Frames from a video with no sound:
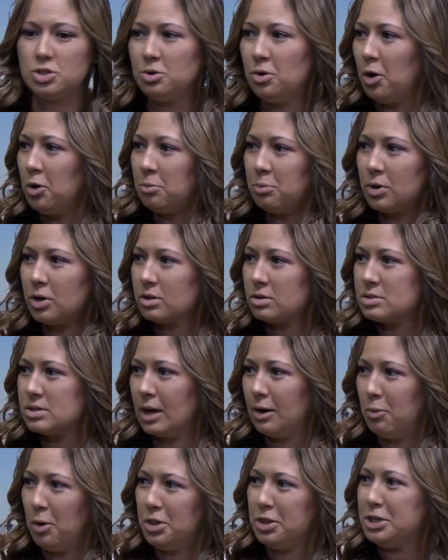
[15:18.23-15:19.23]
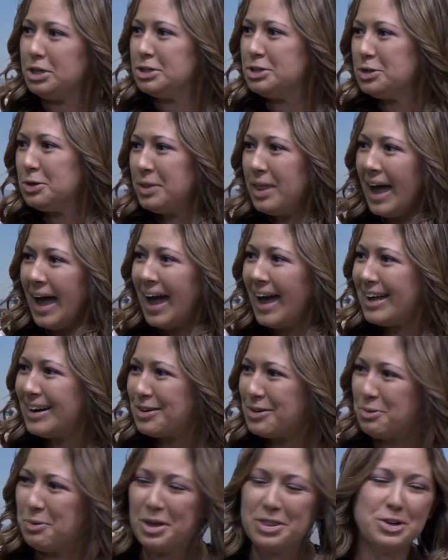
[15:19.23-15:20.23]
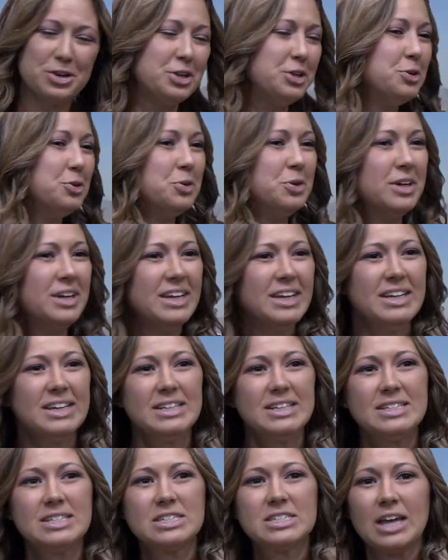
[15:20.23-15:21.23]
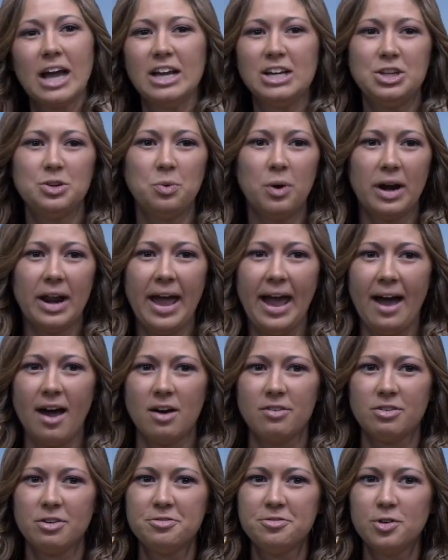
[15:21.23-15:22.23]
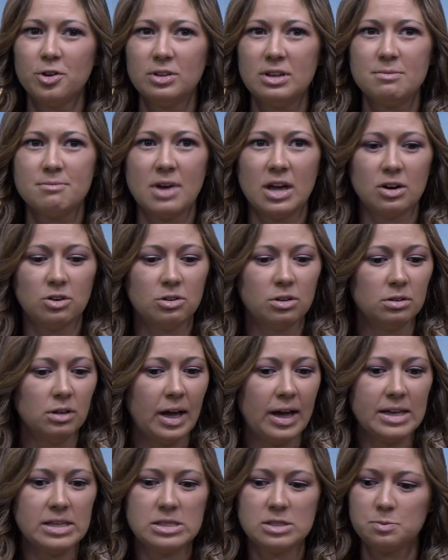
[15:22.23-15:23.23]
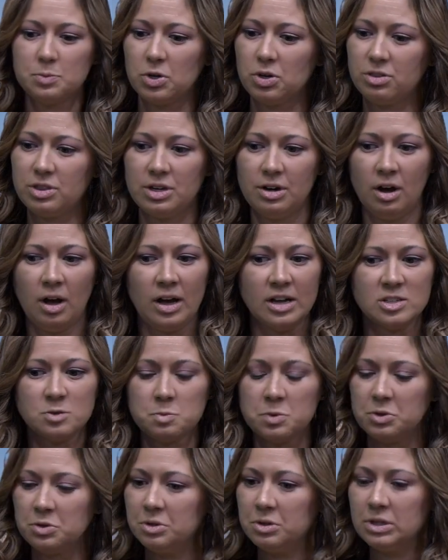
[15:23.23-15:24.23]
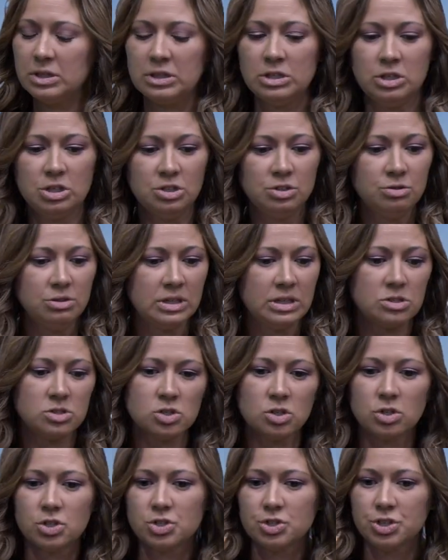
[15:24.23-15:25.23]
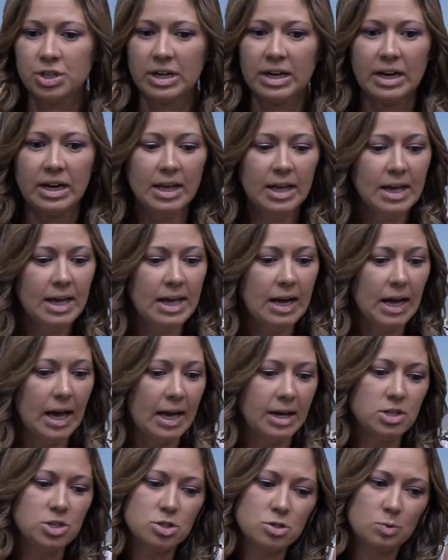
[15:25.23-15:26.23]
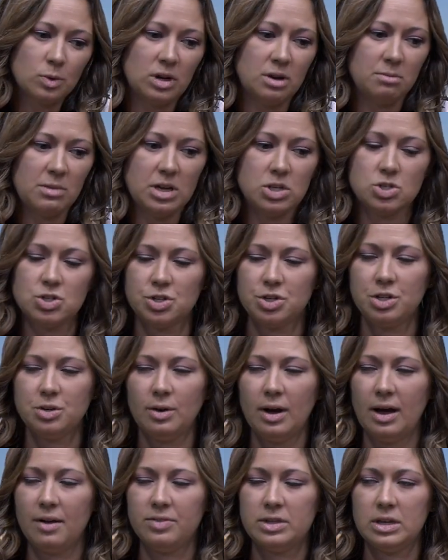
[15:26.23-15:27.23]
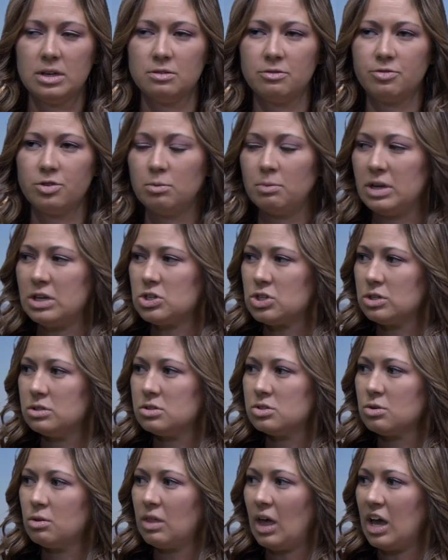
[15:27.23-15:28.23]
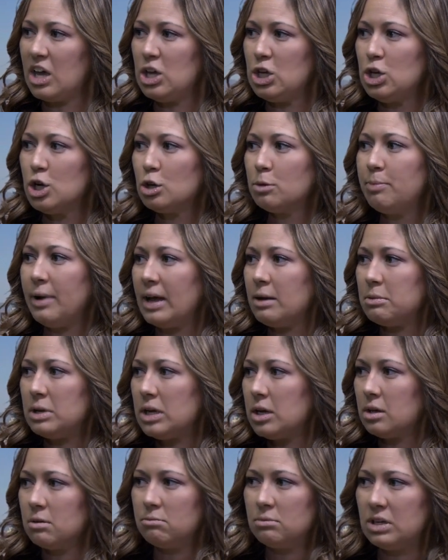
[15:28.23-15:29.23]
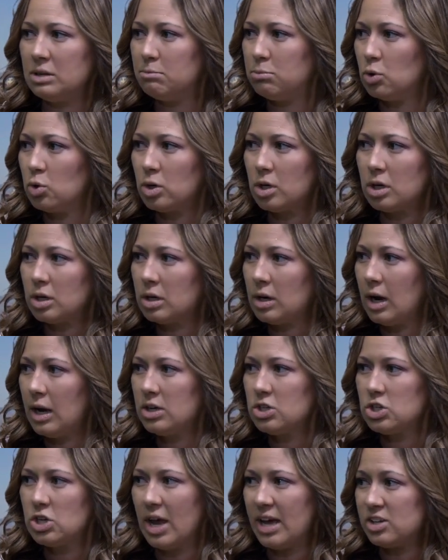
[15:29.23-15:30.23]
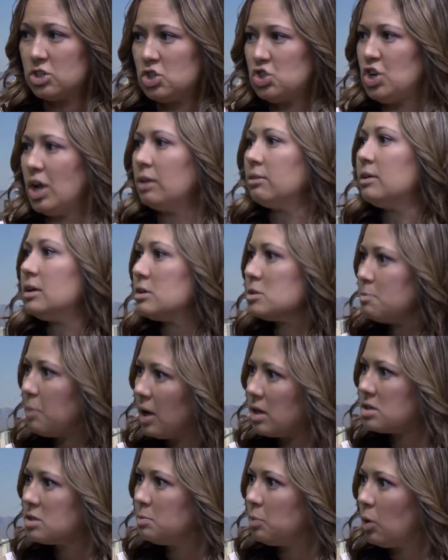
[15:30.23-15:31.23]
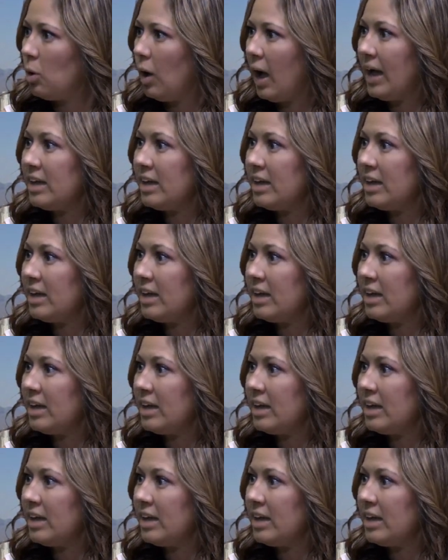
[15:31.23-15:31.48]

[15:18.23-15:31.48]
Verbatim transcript: 2 home births, like whether you do that or whether you decide you want to have a fully medicalized birth in a hospital and you need surgery, I just want to make sure you have the information so that your baby can be born as gently as possible.